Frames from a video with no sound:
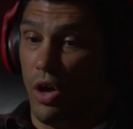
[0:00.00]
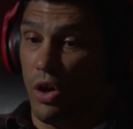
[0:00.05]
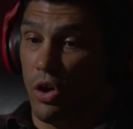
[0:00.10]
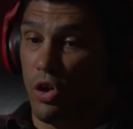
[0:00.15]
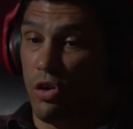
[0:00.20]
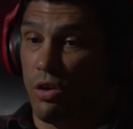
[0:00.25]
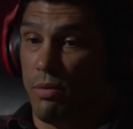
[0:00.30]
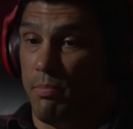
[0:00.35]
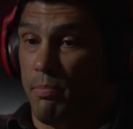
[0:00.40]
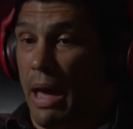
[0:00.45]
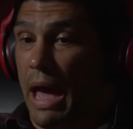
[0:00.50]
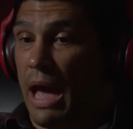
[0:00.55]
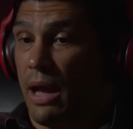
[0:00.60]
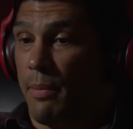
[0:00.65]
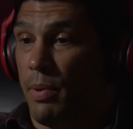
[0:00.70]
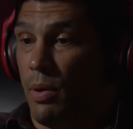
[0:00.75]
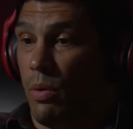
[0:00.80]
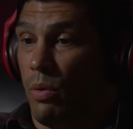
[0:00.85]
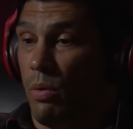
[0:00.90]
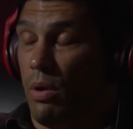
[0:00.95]
a good
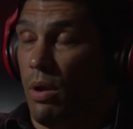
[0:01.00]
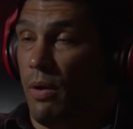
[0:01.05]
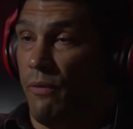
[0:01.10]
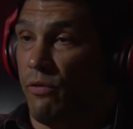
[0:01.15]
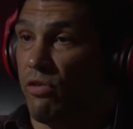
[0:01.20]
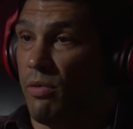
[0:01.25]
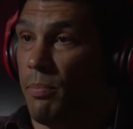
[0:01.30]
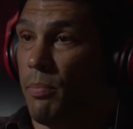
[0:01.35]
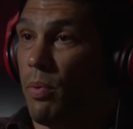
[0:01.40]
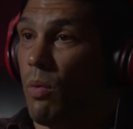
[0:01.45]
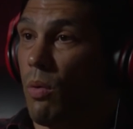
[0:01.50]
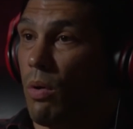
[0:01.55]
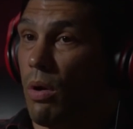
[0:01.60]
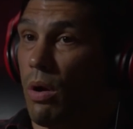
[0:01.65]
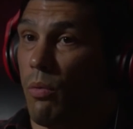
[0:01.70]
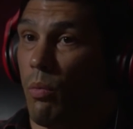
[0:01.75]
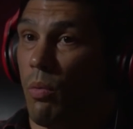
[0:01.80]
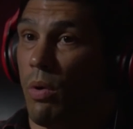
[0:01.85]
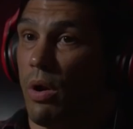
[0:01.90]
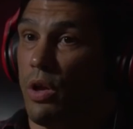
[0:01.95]
backbone of
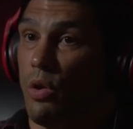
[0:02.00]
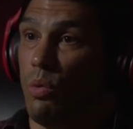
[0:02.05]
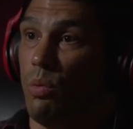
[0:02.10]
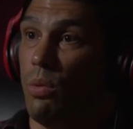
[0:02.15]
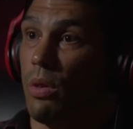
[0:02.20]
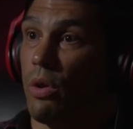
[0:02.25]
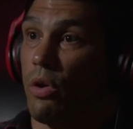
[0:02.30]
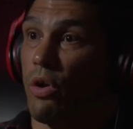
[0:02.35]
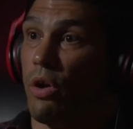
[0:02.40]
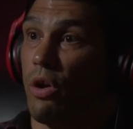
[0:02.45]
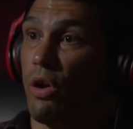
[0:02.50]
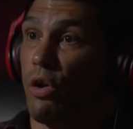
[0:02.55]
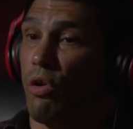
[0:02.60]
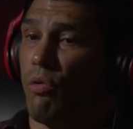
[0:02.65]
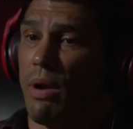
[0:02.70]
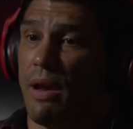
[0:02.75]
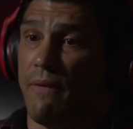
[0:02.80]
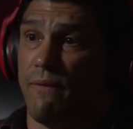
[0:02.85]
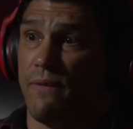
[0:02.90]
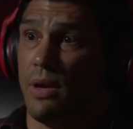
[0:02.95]
support where you learned
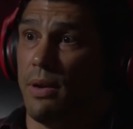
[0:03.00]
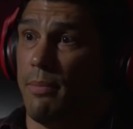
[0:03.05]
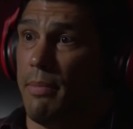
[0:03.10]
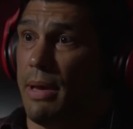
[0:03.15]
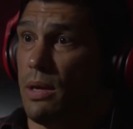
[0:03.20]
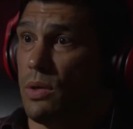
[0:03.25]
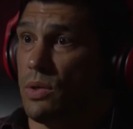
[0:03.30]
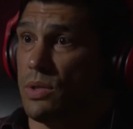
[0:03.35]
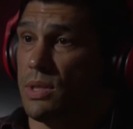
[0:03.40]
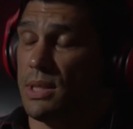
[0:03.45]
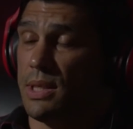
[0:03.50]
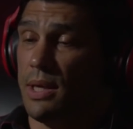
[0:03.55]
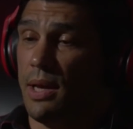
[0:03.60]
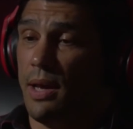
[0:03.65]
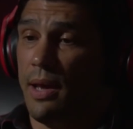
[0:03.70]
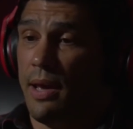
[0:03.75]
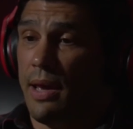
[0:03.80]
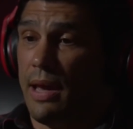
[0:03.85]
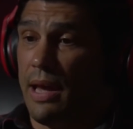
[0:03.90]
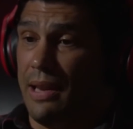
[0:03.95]
great fundamentals
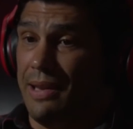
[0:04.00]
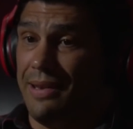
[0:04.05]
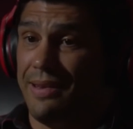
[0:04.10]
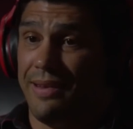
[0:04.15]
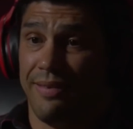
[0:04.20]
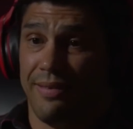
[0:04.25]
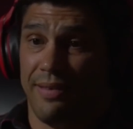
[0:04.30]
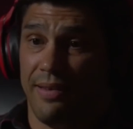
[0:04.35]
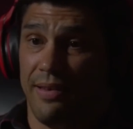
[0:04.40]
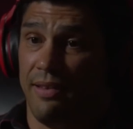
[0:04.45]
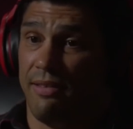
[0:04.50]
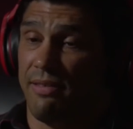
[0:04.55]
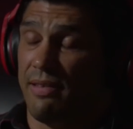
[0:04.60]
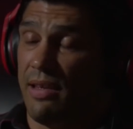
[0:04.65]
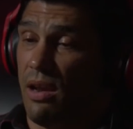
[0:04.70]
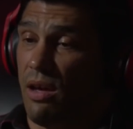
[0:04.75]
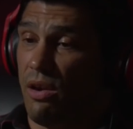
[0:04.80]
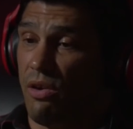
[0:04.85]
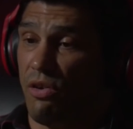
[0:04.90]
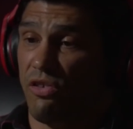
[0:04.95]
and distance
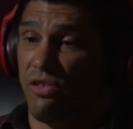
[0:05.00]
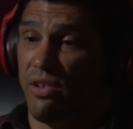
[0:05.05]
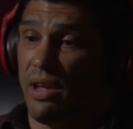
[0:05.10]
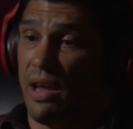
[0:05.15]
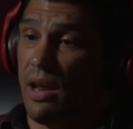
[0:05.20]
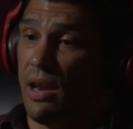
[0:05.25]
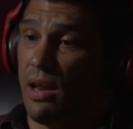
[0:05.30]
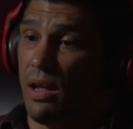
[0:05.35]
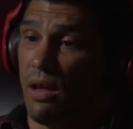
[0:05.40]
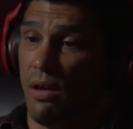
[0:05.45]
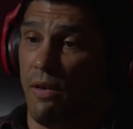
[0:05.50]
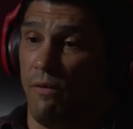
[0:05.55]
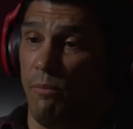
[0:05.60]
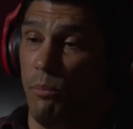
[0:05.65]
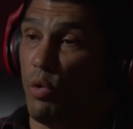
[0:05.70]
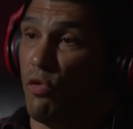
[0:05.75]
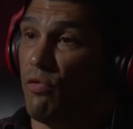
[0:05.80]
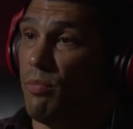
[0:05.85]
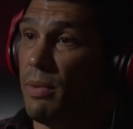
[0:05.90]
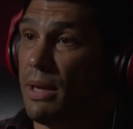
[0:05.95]
and understanding of
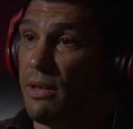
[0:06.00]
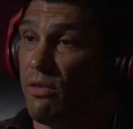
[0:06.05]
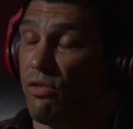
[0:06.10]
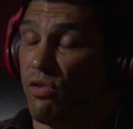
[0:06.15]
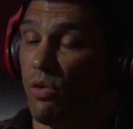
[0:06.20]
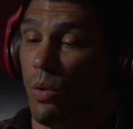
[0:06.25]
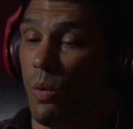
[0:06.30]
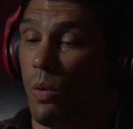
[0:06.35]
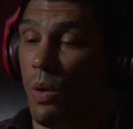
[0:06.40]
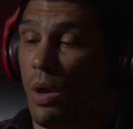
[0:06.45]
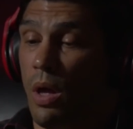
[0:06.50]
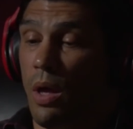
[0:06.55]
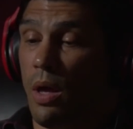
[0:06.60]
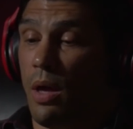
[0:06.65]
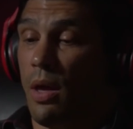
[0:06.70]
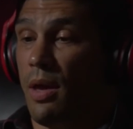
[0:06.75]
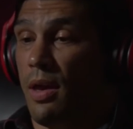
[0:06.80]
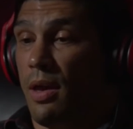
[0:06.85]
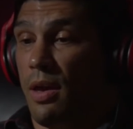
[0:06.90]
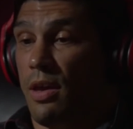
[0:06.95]
movement. So
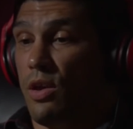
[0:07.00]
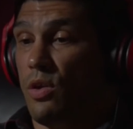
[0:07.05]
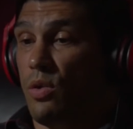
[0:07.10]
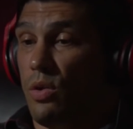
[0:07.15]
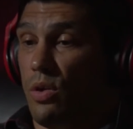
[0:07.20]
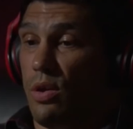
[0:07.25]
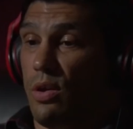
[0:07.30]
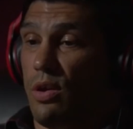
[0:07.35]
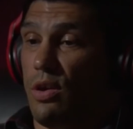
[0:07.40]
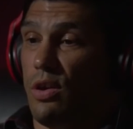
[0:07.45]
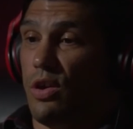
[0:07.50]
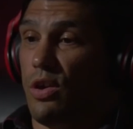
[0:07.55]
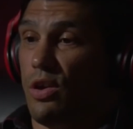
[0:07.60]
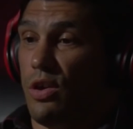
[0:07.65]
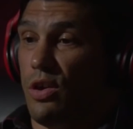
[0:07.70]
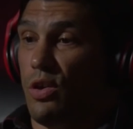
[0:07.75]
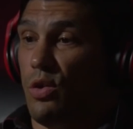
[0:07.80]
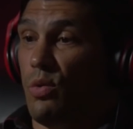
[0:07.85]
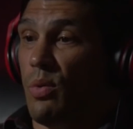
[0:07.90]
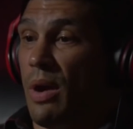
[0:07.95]

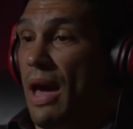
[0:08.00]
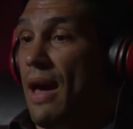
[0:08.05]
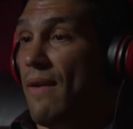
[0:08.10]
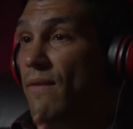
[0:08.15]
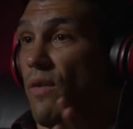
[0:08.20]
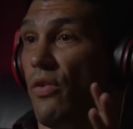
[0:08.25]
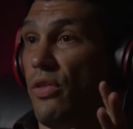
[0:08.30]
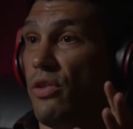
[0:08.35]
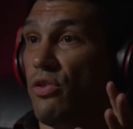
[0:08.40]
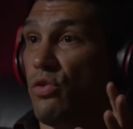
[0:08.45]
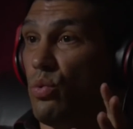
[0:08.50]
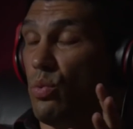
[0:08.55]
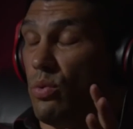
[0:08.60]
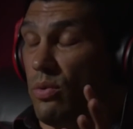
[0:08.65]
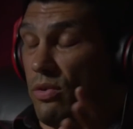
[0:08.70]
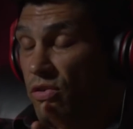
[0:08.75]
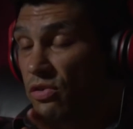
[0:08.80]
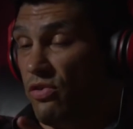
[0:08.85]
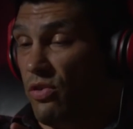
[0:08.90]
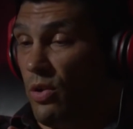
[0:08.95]
you have all the
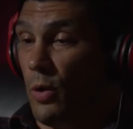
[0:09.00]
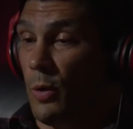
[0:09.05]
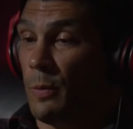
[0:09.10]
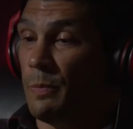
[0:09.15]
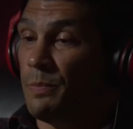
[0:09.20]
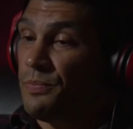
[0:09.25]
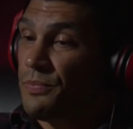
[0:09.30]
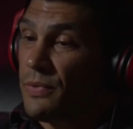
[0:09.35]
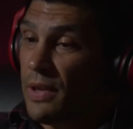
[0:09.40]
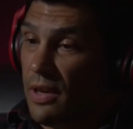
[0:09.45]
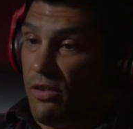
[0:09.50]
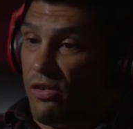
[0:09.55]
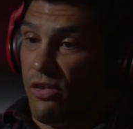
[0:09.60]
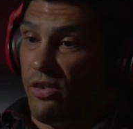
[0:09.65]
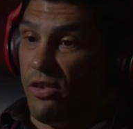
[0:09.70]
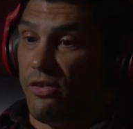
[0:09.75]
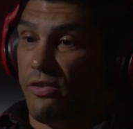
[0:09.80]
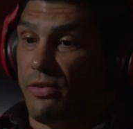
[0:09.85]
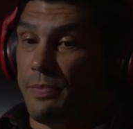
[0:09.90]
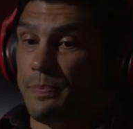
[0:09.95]
tools. So it's
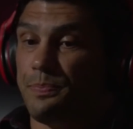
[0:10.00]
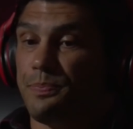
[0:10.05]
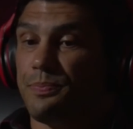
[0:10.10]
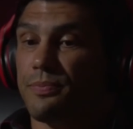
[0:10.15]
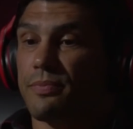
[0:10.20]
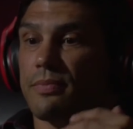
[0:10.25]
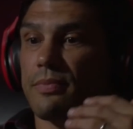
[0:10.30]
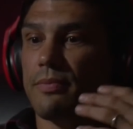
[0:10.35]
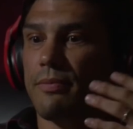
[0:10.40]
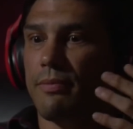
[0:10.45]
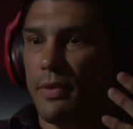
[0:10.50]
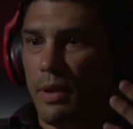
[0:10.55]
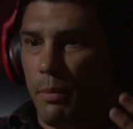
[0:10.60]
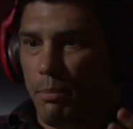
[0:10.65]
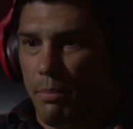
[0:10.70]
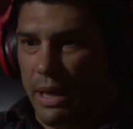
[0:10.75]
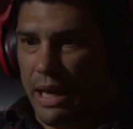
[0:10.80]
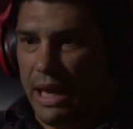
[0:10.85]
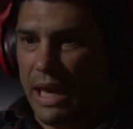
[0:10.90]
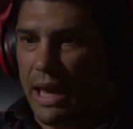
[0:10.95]
just
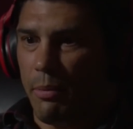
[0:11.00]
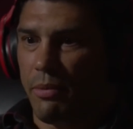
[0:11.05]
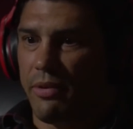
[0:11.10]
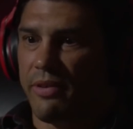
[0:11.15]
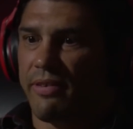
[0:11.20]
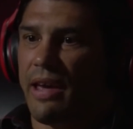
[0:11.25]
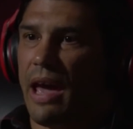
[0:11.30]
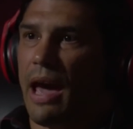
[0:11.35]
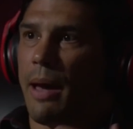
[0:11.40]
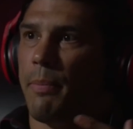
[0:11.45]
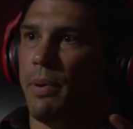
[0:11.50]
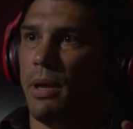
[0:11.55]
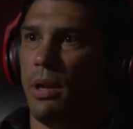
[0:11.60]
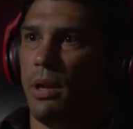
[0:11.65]
being able to tap